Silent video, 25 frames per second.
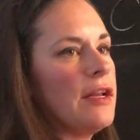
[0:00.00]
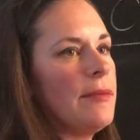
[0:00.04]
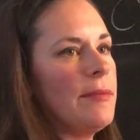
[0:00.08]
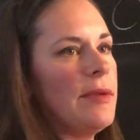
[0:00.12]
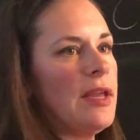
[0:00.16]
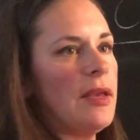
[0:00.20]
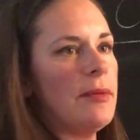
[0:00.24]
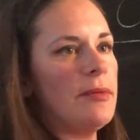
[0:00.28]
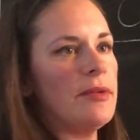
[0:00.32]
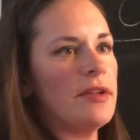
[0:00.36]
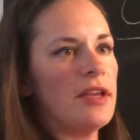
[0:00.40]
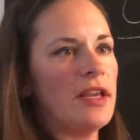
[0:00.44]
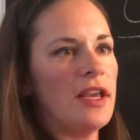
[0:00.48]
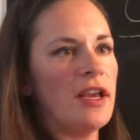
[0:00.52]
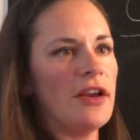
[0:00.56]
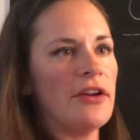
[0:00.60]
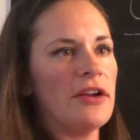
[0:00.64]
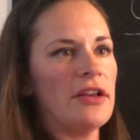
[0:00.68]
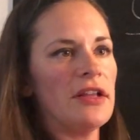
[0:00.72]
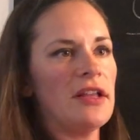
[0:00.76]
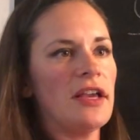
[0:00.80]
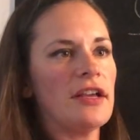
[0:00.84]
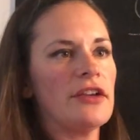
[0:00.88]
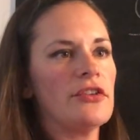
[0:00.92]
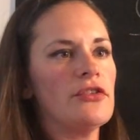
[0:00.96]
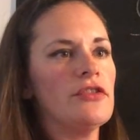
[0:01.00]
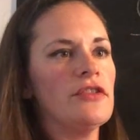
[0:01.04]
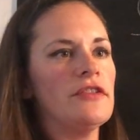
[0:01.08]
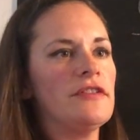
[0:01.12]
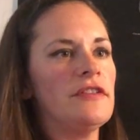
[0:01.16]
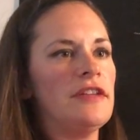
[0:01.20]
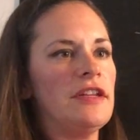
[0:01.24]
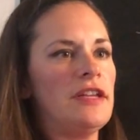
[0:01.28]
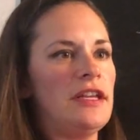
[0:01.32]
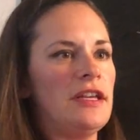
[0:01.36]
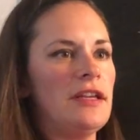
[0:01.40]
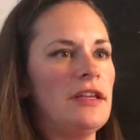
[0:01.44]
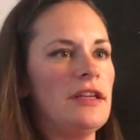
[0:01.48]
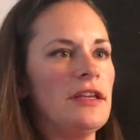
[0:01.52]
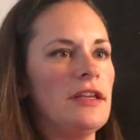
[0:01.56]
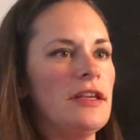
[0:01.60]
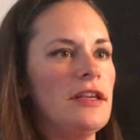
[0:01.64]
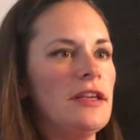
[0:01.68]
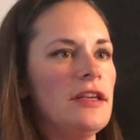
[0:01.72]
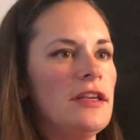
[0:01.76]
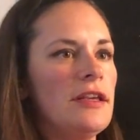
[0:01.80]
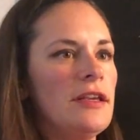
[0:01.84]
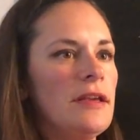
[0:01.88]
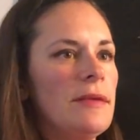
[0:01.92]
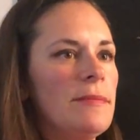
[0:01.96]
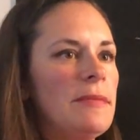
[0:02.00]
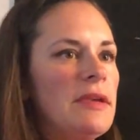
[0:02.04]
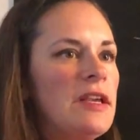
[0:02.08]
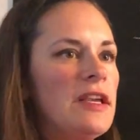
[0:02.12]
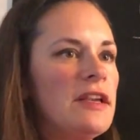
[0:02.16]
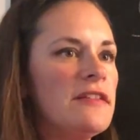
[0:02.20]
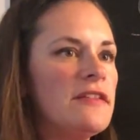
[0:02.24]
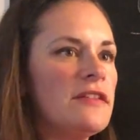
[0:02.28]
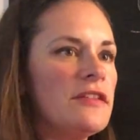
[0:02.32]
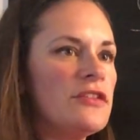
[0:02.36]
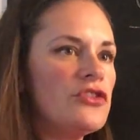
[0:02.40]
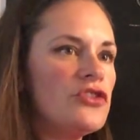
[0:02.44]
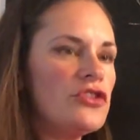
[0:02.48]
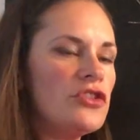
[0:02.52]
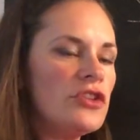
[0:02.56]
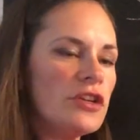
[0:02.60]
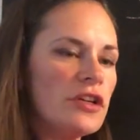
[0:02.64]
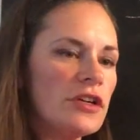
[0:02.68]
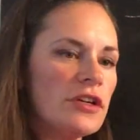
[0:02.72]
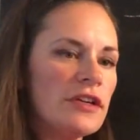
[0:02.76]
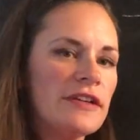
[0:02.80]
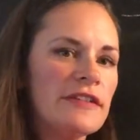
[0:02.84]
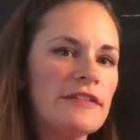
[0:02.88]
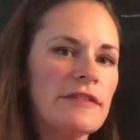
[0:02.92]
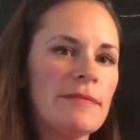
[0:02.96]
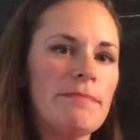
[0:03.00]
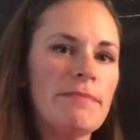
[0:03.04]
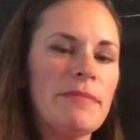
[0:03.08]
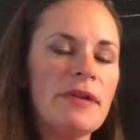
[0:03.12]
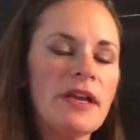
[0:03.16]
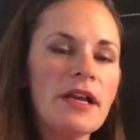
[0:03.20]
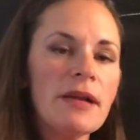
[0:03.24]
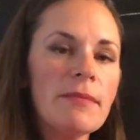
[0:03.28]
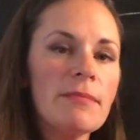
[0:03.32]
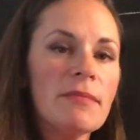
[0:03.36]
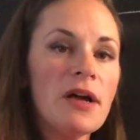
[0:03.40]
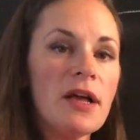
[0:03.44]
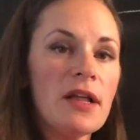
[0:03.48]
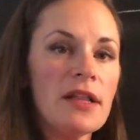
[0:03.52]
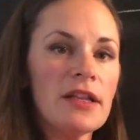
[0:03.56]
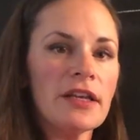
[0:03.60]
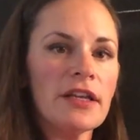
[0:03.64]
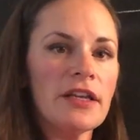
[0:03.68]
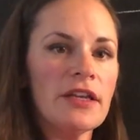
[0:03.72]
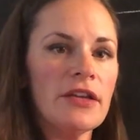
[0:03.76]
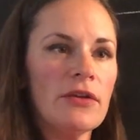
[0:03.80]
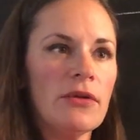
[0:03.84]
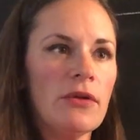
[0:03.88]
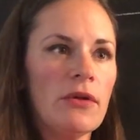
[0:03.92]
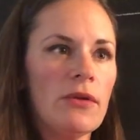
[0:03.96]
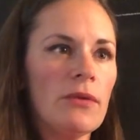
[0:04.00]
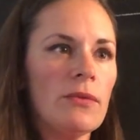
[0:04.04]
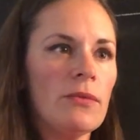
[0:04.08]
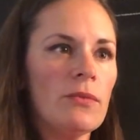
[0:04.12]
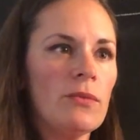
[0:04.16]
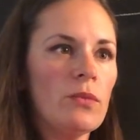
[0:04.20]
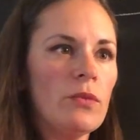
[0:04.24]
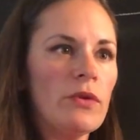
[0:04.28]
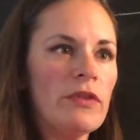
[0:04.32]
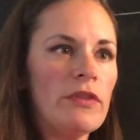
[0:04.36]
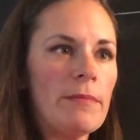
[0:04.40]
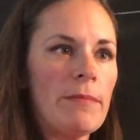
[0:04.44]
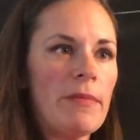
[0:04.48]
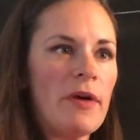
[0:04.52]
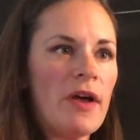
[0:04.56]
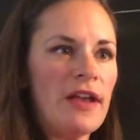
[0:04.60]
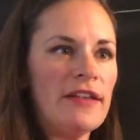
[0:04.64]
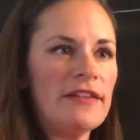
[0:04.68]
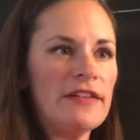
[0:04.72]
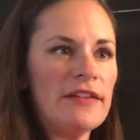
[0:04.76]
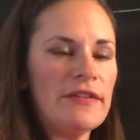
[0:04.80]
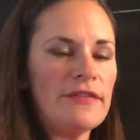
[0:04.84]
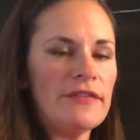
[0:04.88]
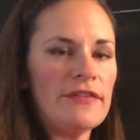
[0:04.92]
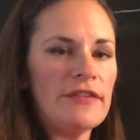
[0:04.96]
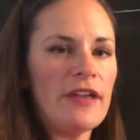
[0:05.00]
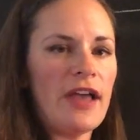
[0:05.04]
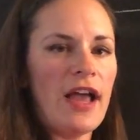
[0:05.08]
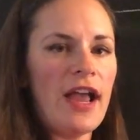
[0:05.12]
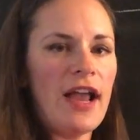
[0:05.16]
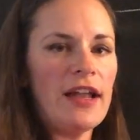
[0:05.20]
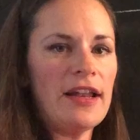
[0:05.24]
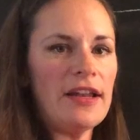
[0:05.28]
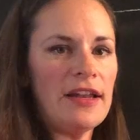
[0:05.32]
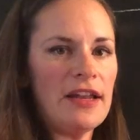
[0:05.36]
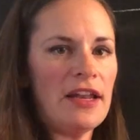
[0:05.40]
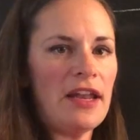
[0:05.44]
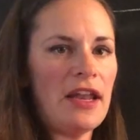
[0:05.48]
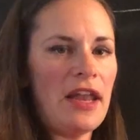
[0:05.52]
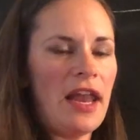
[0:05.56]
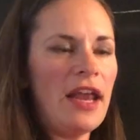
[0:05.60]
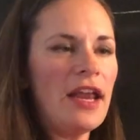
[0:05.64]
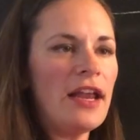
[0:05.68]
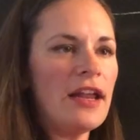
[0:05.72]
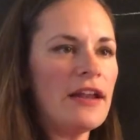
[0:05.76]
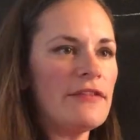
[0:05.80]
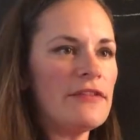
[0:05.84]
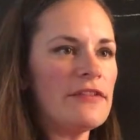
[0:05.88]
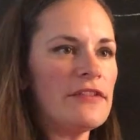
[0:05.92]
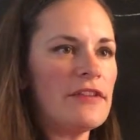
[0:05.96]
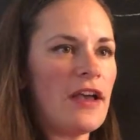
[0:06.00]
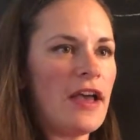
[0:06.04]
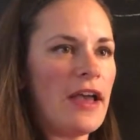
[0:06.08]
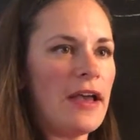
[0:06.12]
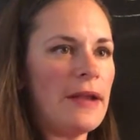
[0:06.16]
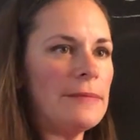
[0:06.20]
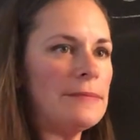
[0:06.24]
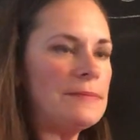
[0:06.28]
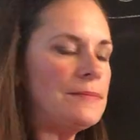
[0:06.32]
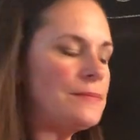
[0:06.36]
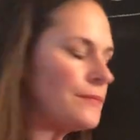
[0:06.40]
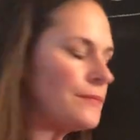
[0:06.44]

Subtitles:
to be able to carry electricity because the sugar is a big molecule with a positive side and a negative side.